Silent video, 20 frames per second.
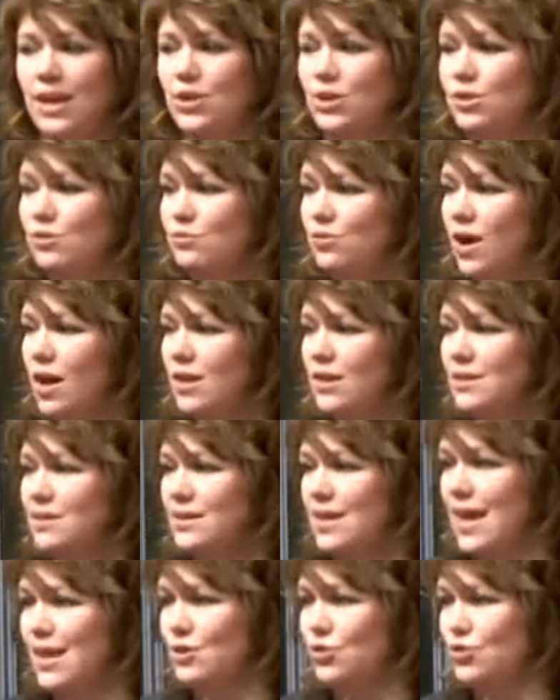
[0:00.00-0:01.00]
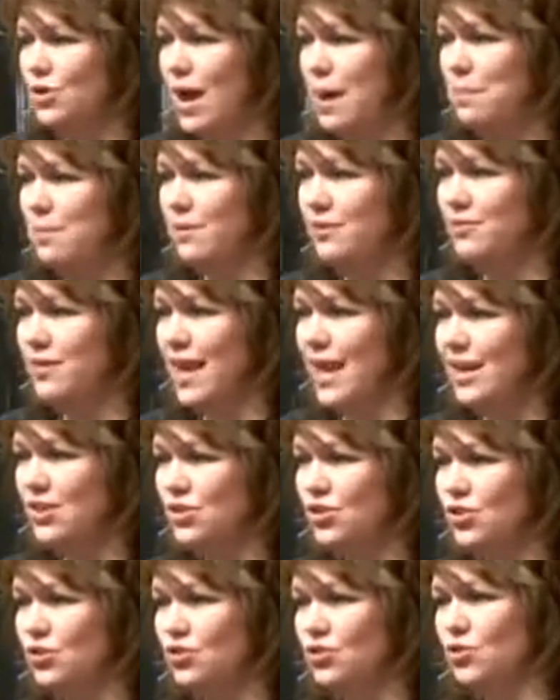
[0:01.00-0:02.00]
And you can fall into that trap of
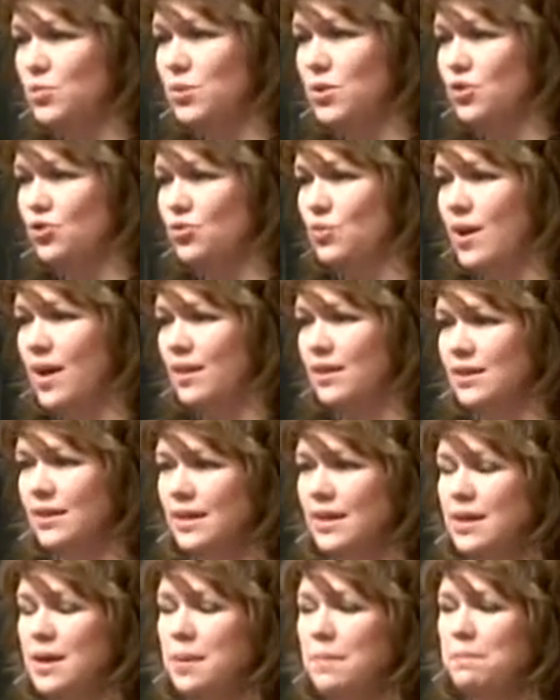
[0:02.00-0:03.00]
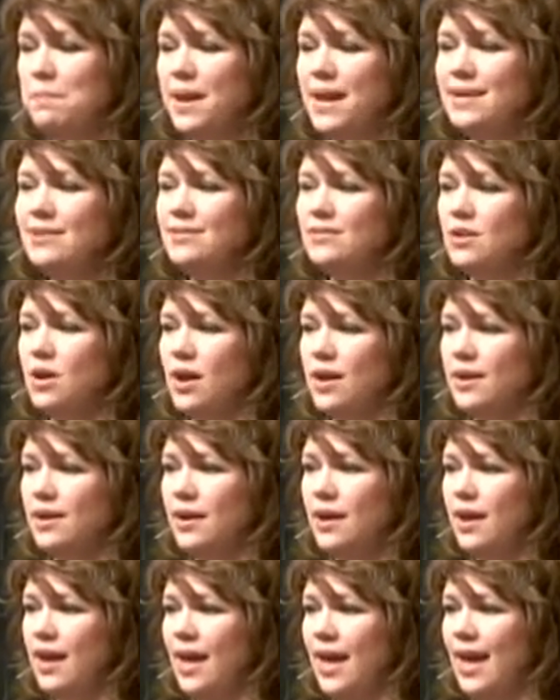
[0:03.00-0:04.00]
gauging your spirituality based
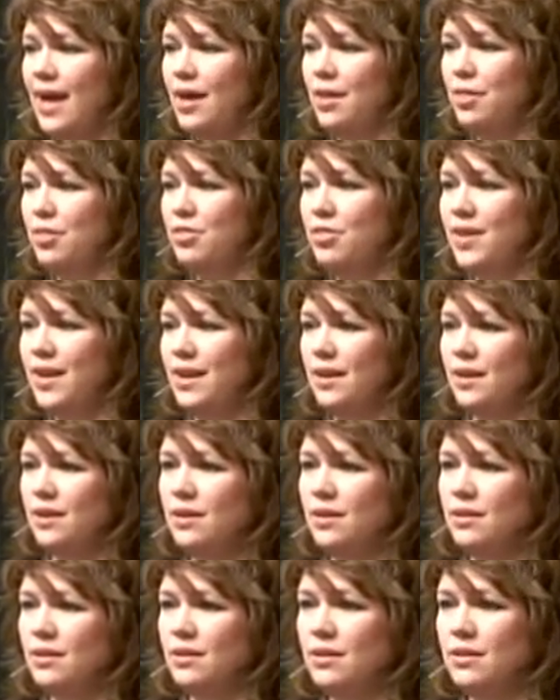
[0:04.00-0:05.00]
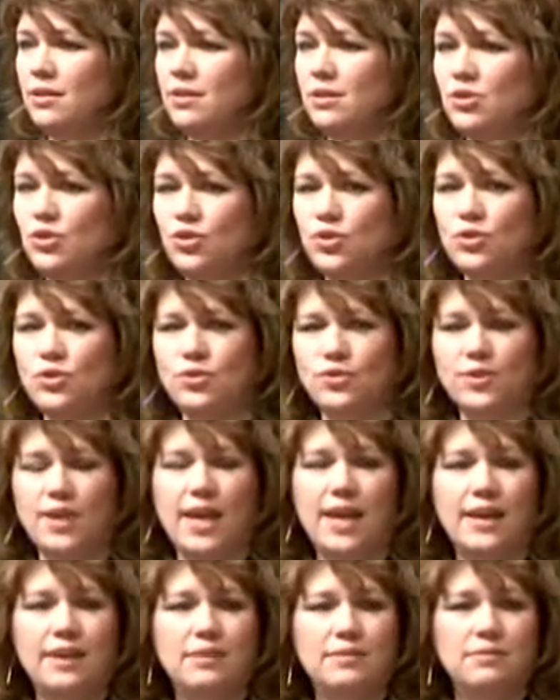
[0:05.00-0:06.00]
on how thick the journals
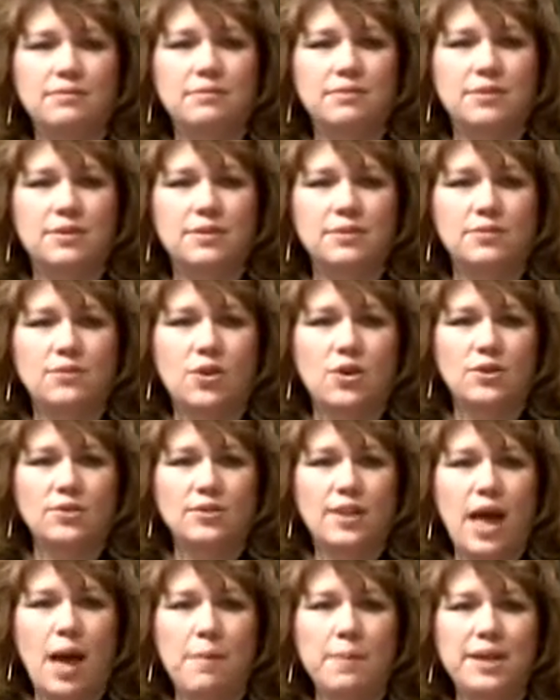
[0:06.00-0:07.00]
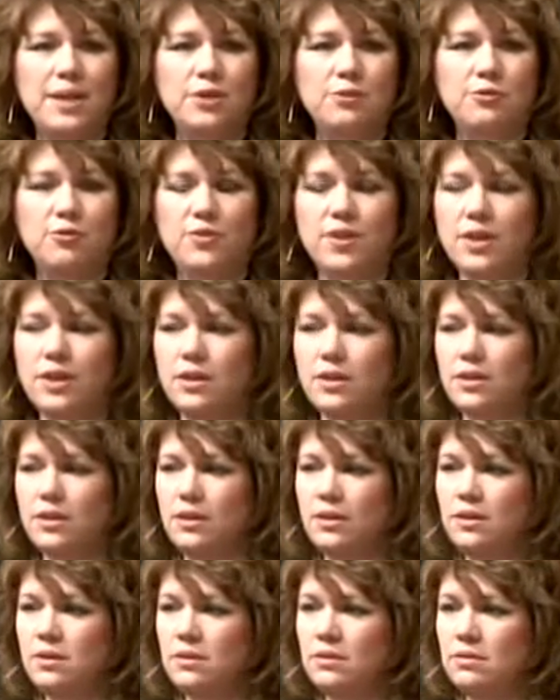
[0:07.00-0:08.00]
get, as far as how many you
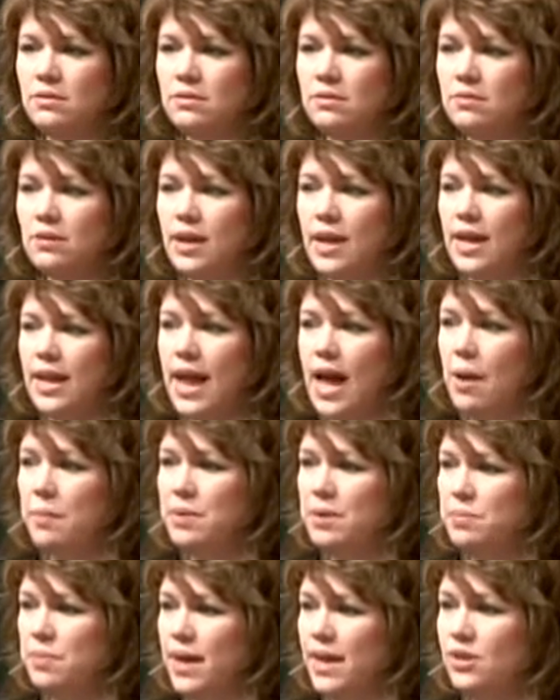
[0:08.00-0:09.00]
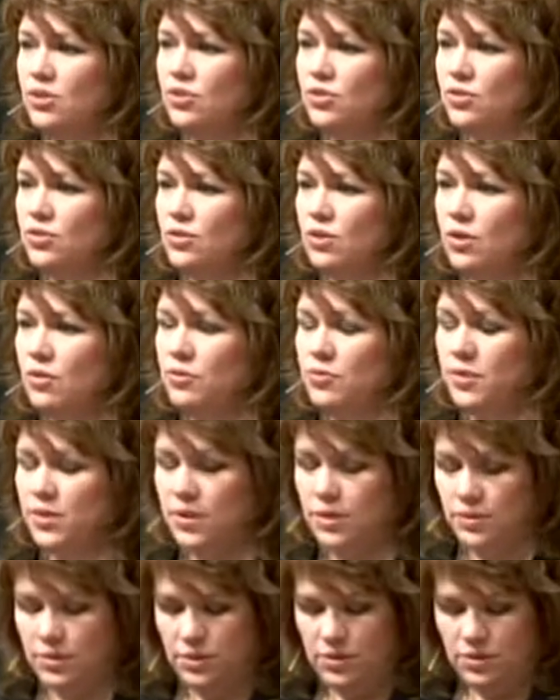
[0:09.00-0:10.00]
fill and how many pages are
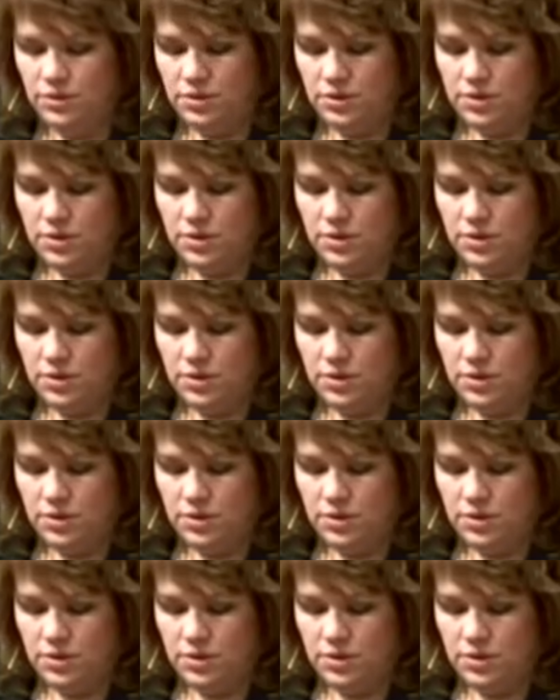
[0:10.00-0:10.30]
filled.